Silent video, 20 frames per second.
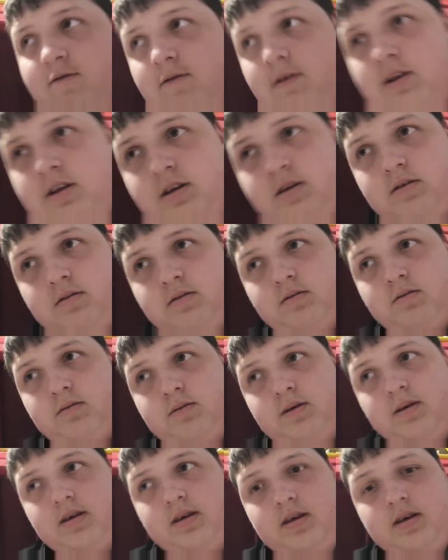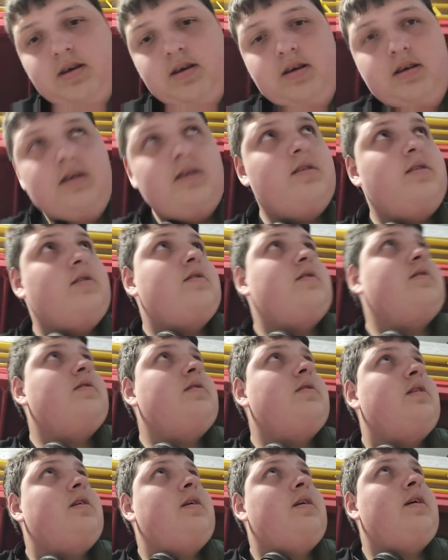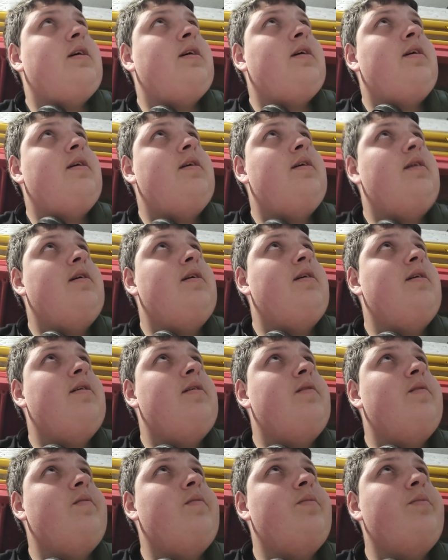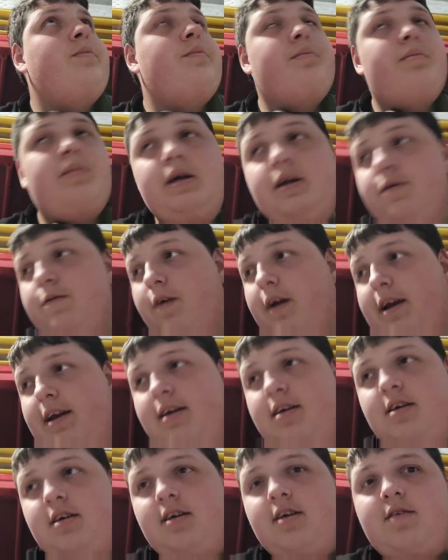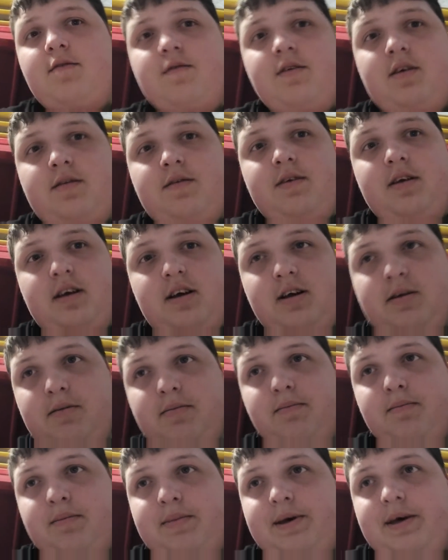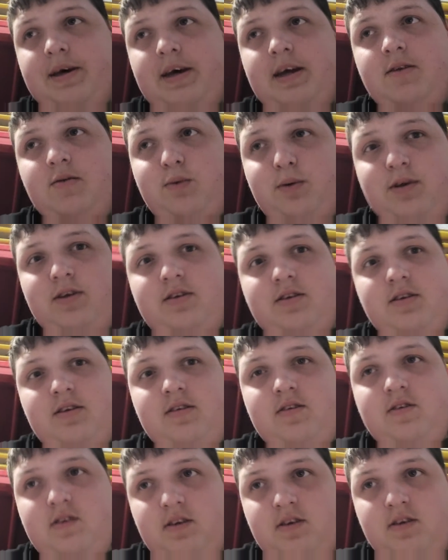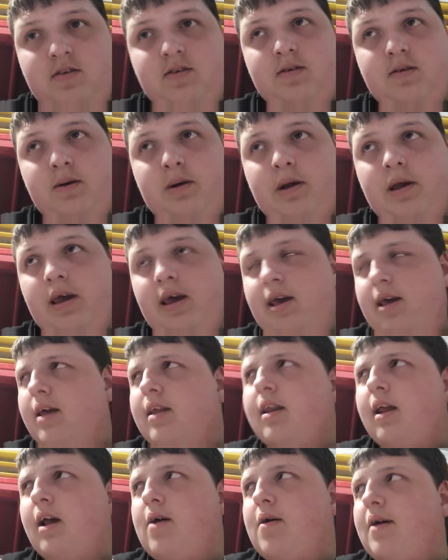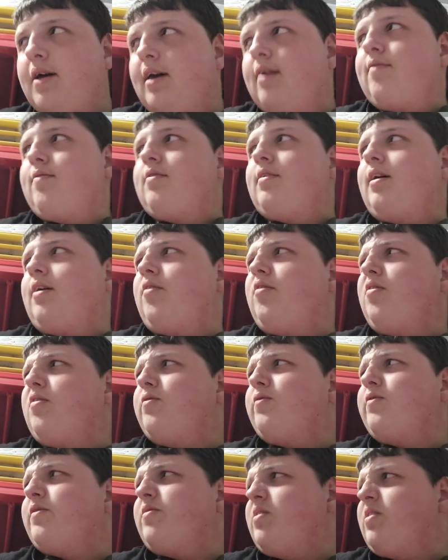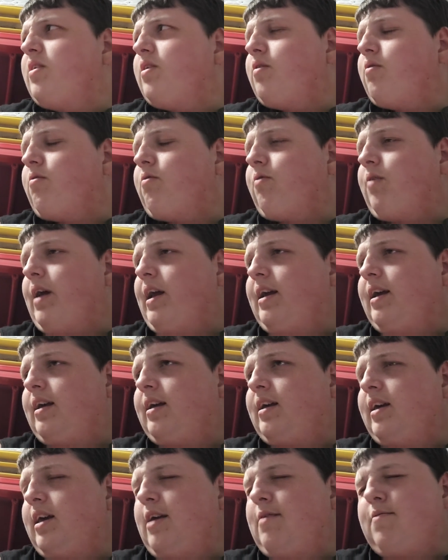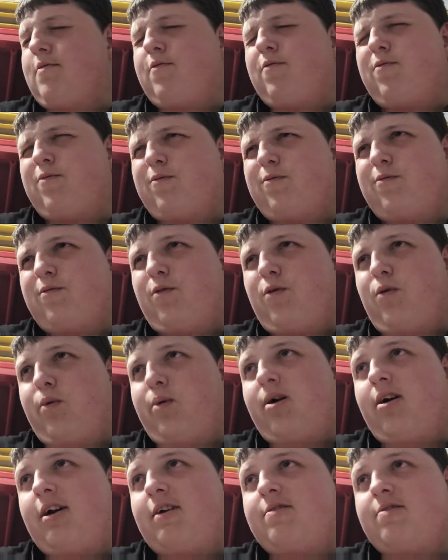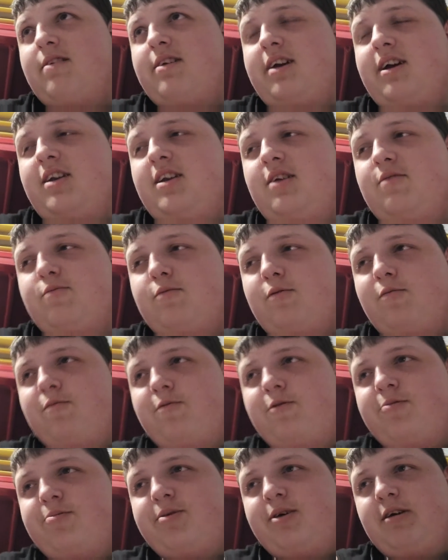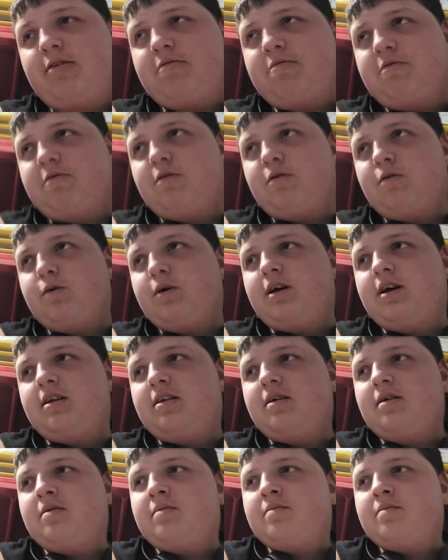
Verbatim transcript: video is uh, my ranking of every album by Twisted Sister. Now, I haven't, I don't know if I've done a ranking before, I think I did one for Pink Floyd,